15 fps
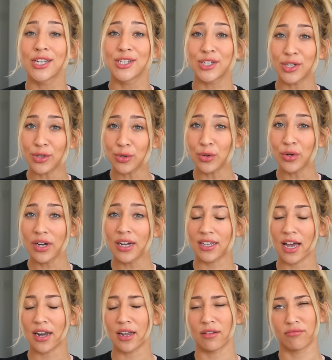to
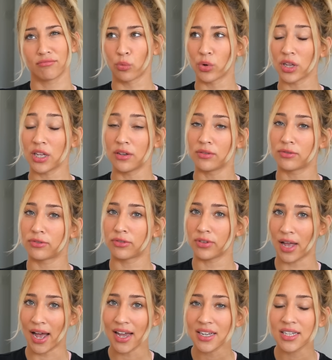get it really
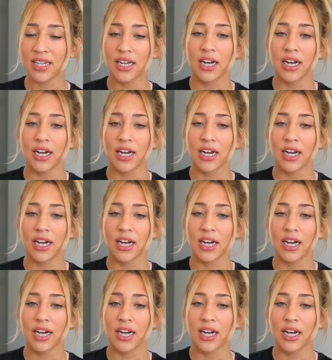flat.